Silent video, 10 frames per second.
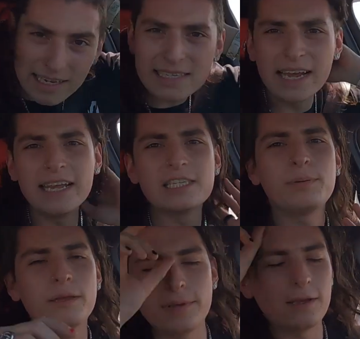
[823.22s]
He said his
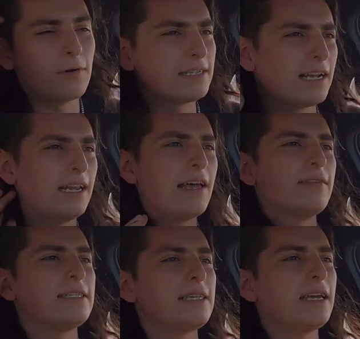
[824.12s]
PB was an
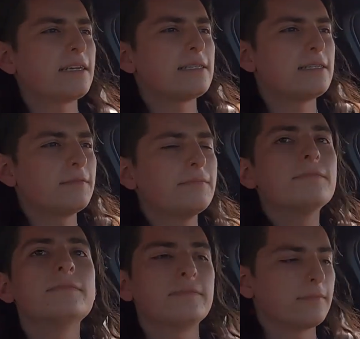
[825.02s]
11.6
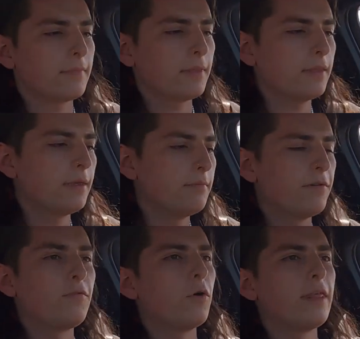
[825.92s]

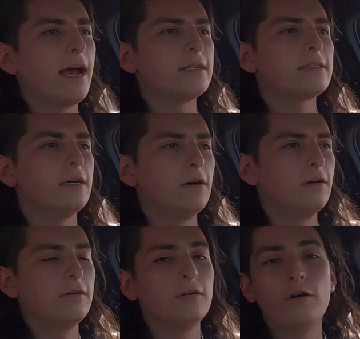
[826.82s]
before that,
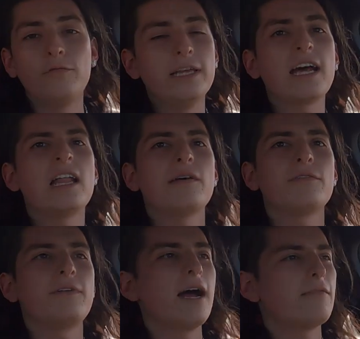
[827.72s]
so hopefully he got an
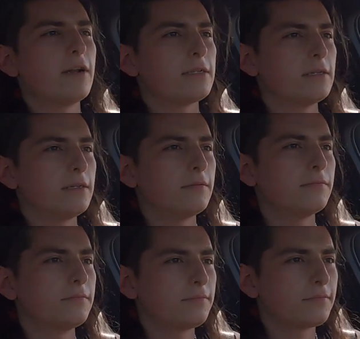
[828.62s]
11.5, honestly.
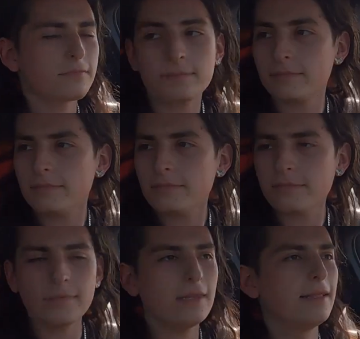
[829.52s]

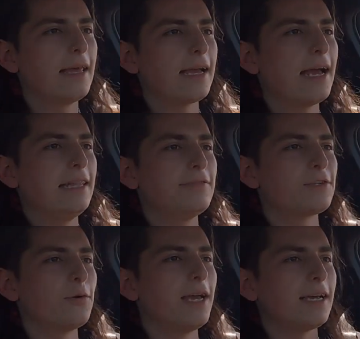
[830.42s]
That guy
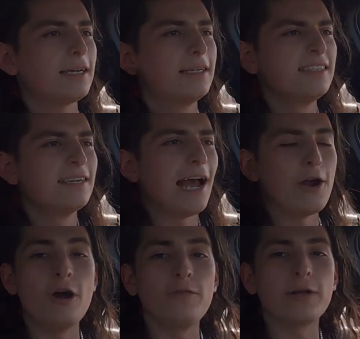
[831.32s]
leaves quick.
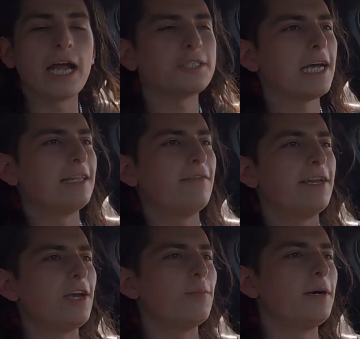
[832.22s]
I don't know if you'll catch that in the
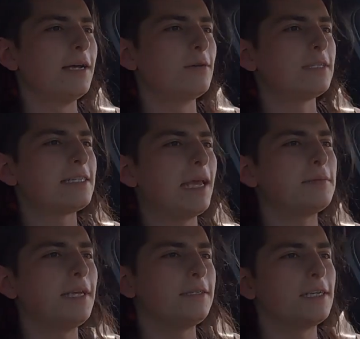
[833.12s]
video, but it was the
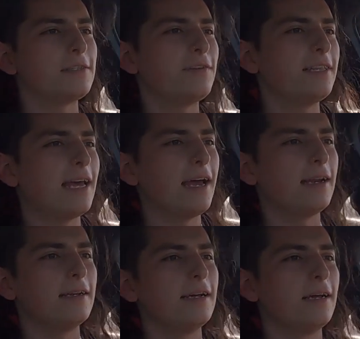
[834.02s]
same ctsv that